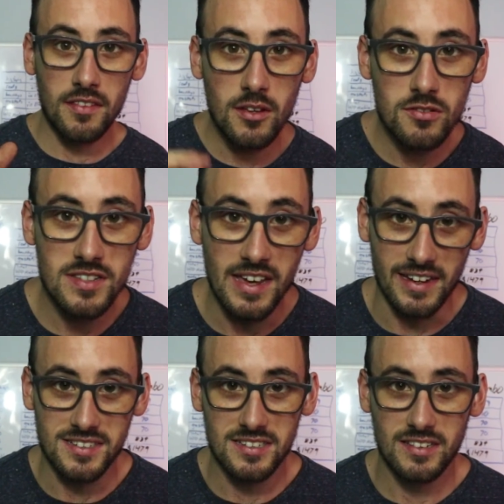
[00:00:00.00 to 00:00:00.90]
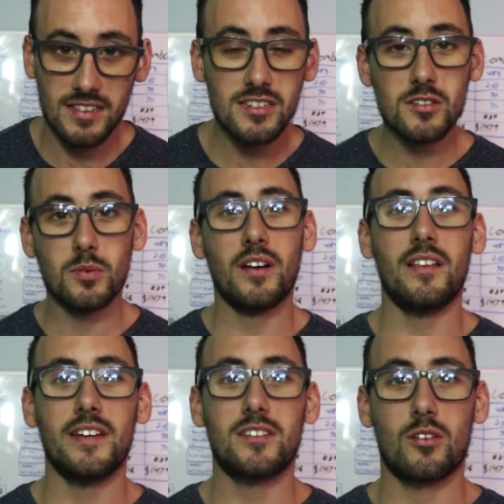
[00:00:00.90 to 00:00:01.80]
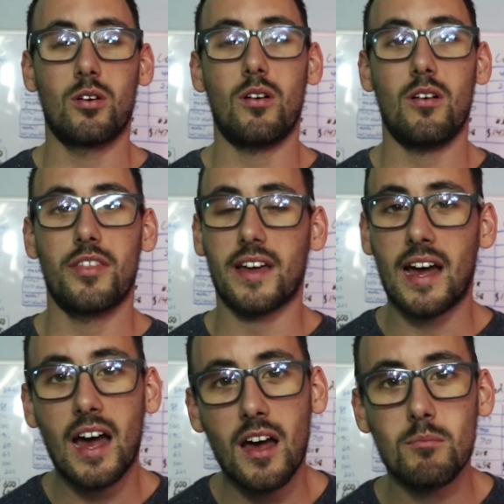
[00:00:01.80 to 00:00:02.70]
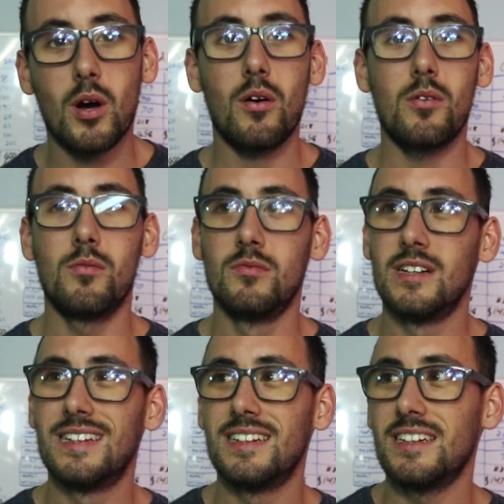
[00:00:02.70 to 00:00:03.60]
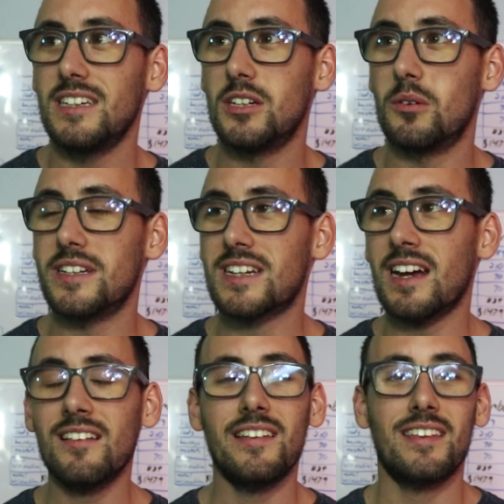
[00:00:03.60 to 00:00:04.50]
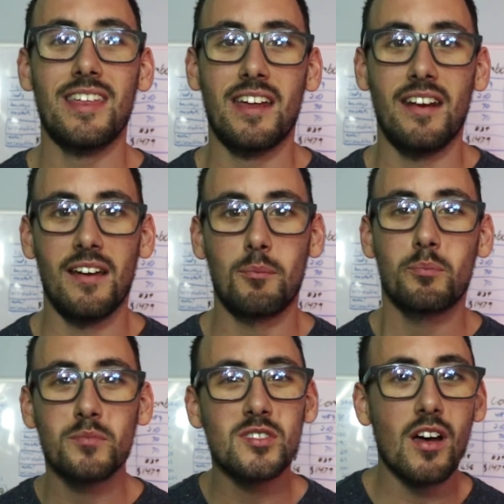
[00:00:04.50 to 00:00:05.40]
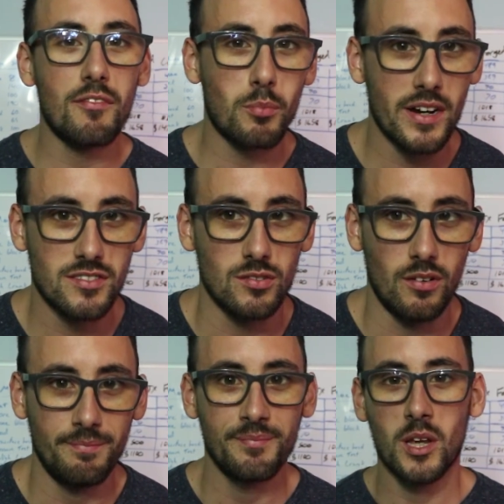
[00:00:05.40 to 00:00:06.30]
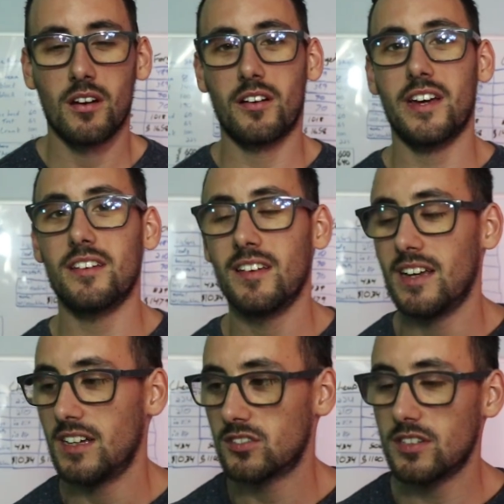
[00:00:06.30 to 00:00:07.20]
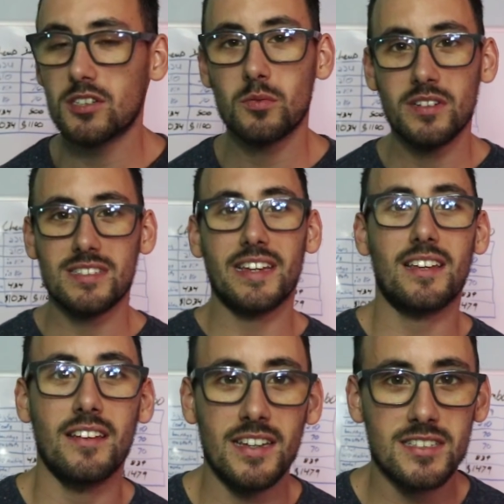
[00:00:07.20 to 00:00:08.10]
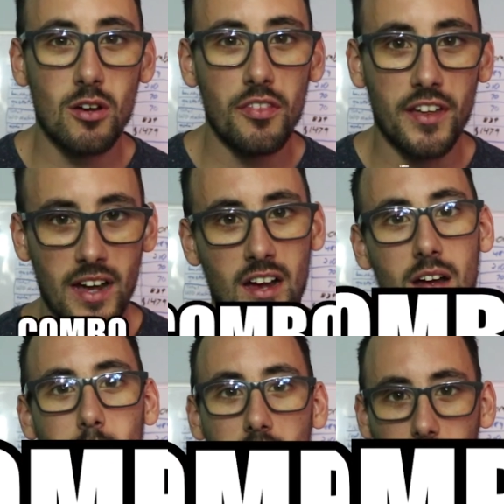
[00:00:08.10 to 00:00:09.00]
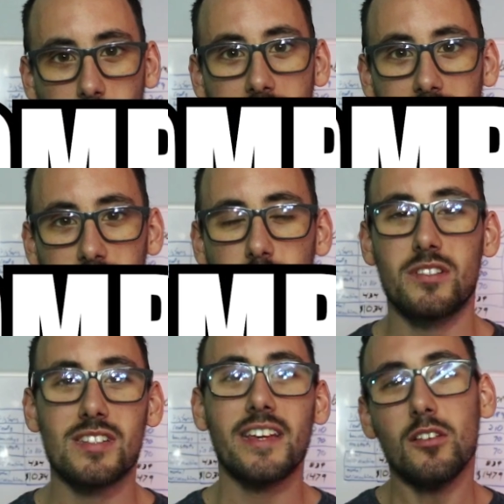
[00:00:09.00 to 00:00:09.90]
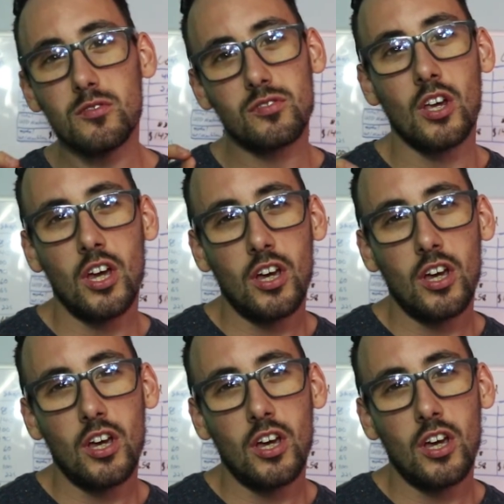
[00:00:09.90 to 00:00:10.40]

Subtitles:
then there's this. This is what I like to call the combo. You know, it's kind of like that soft pretzel. Okay, so this one is like, it's called the combo, right? So it's like those